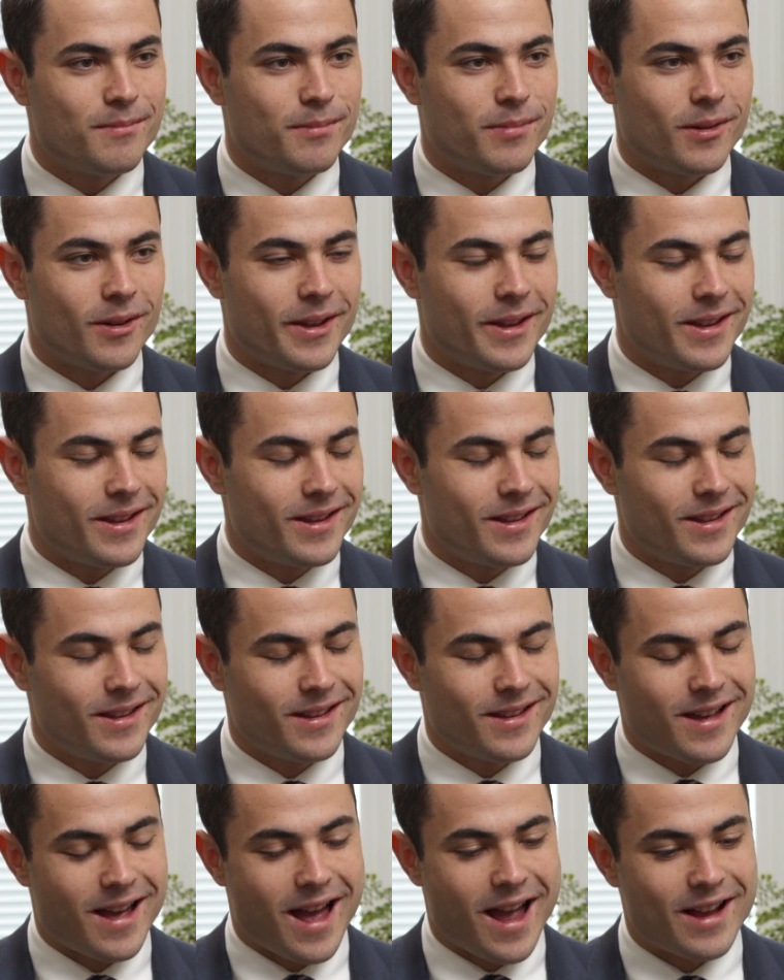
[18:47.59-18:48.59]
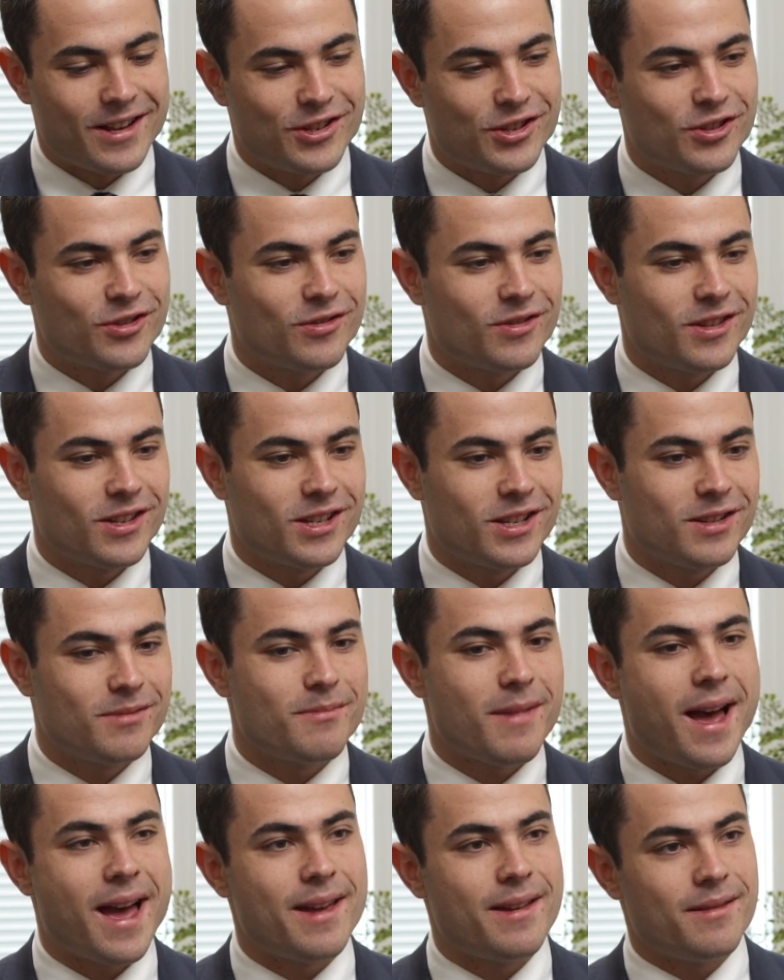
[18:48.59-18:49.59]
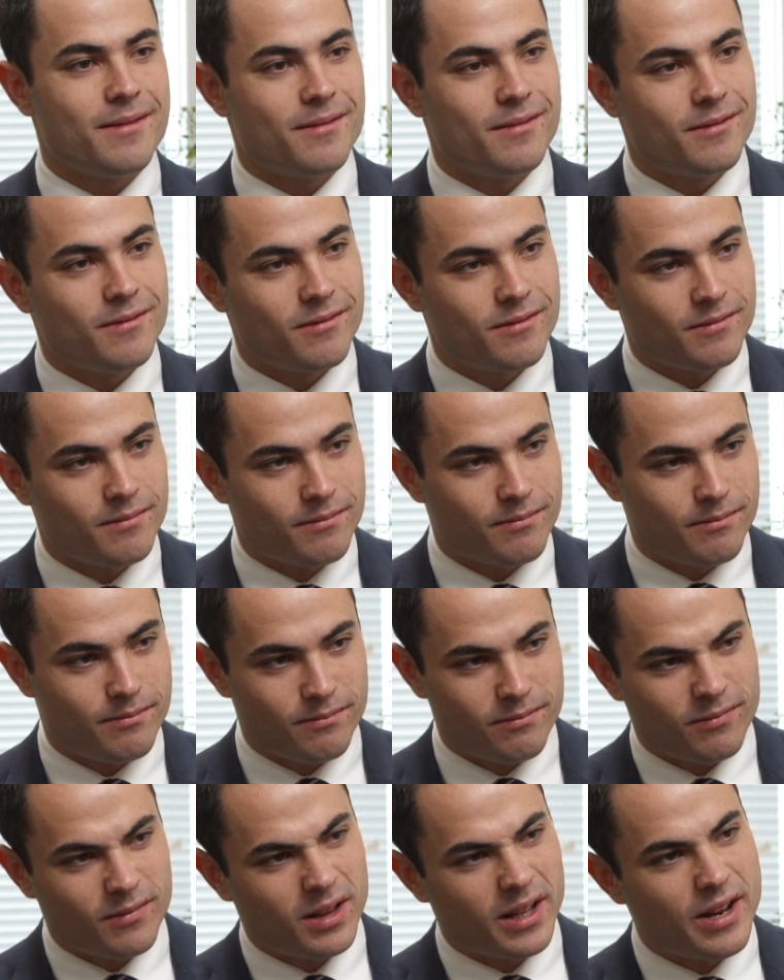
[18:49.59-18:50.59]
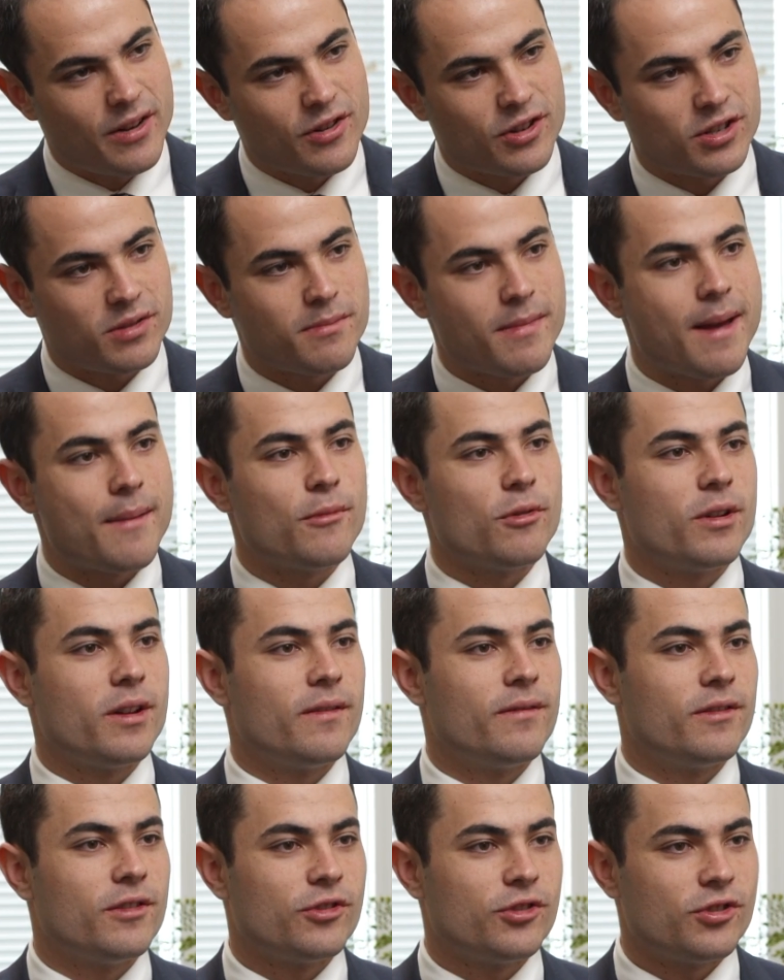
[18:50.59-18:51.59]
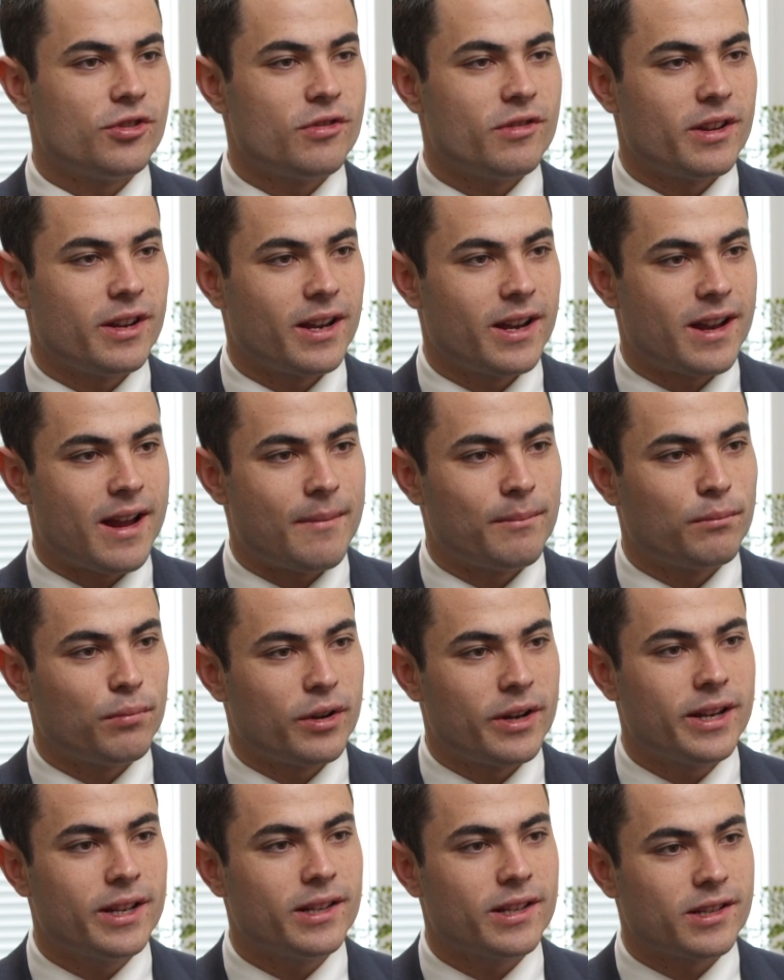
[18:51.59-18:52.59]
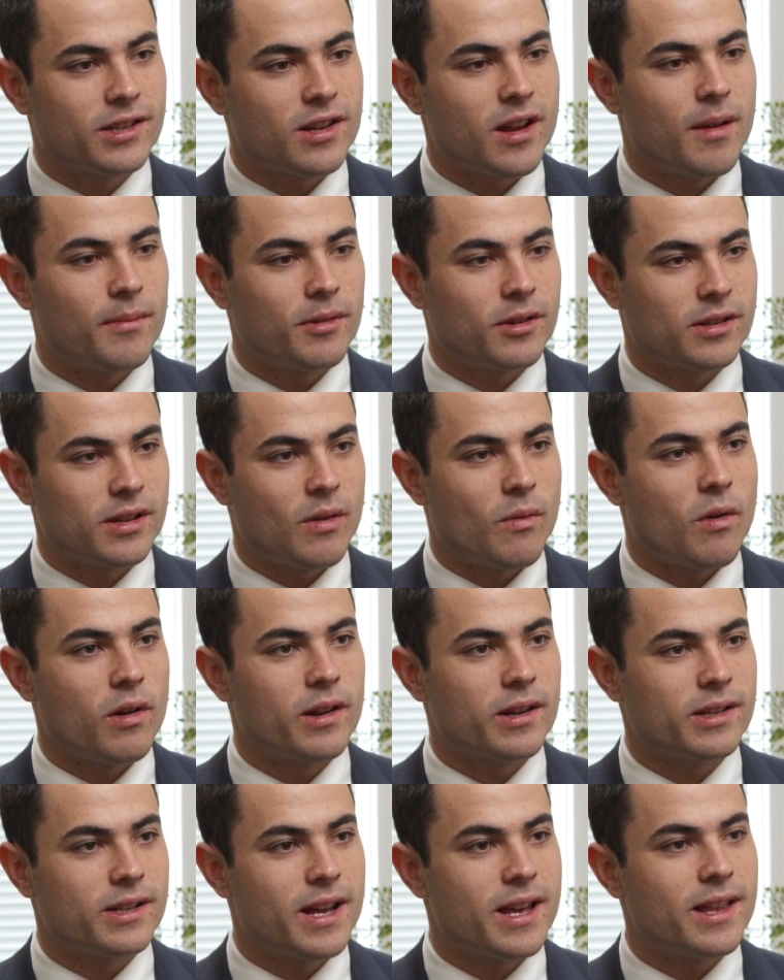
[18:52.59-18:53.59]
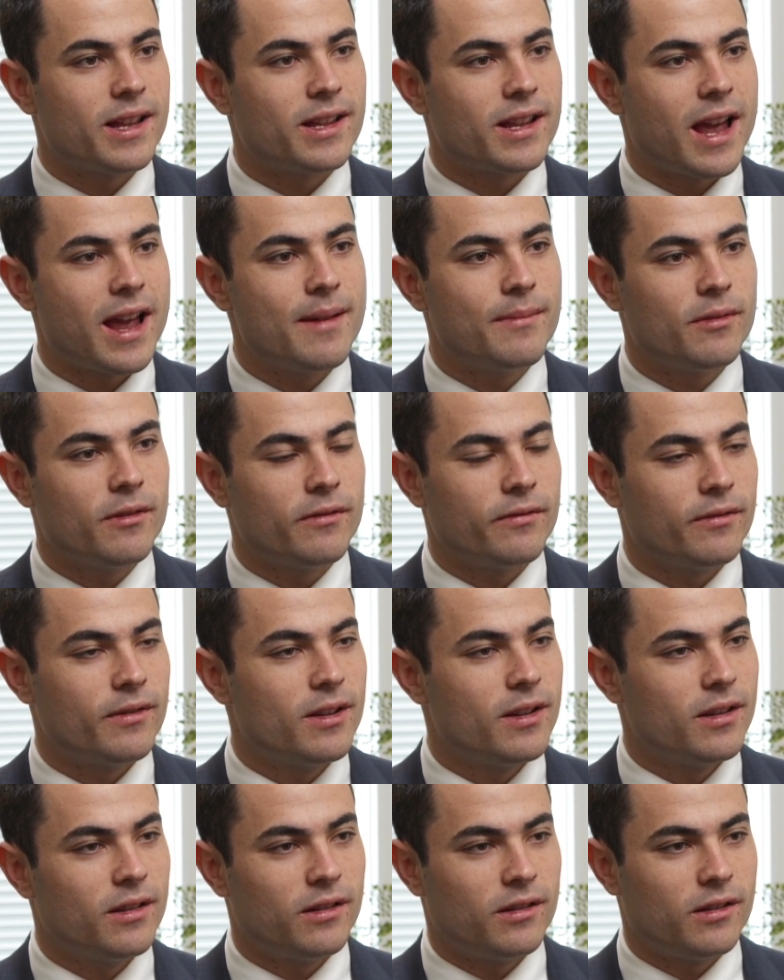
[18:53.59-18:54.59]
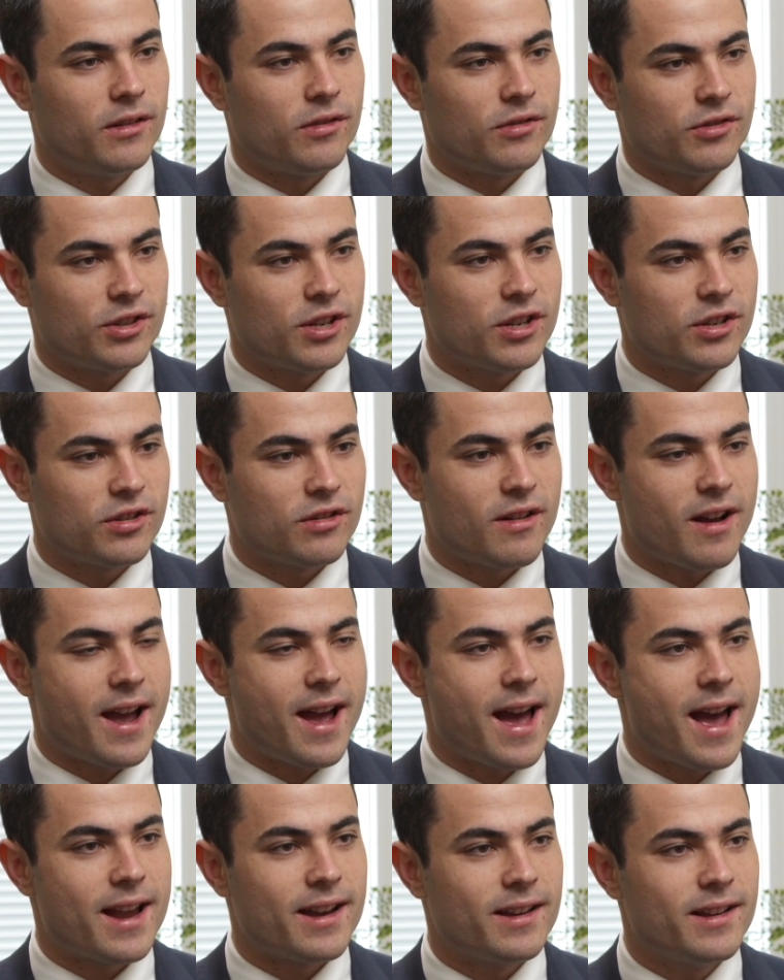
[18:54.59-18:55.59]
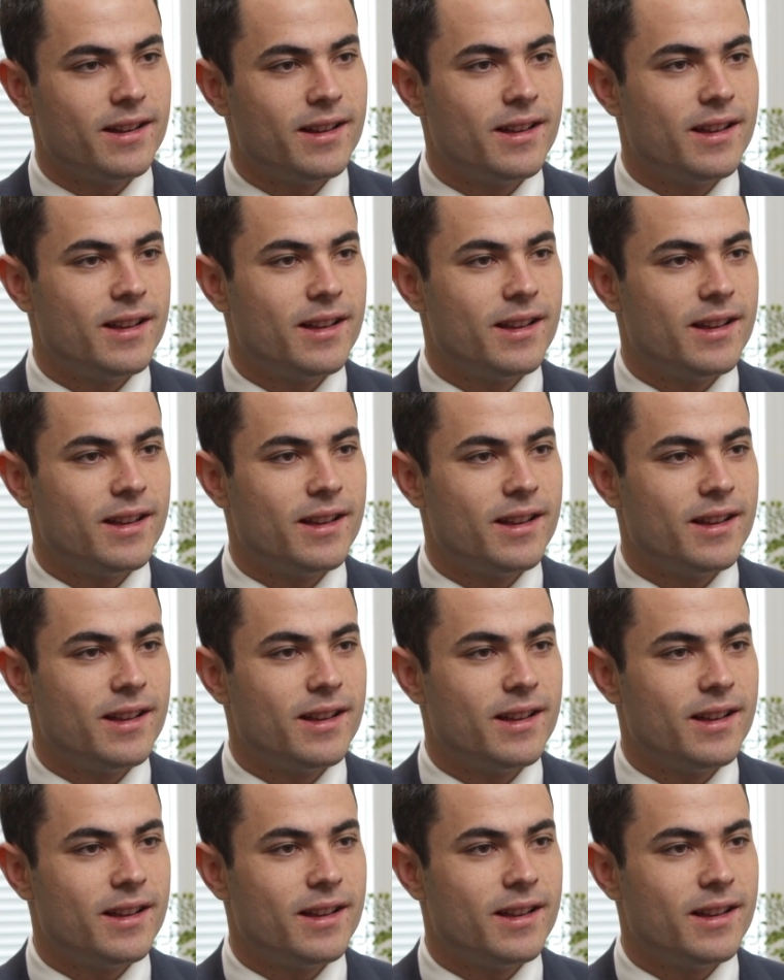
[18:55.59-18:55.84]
But this is my clearest memory of the shooting, and I'm bringing this up because I want to say the type of little sister I had.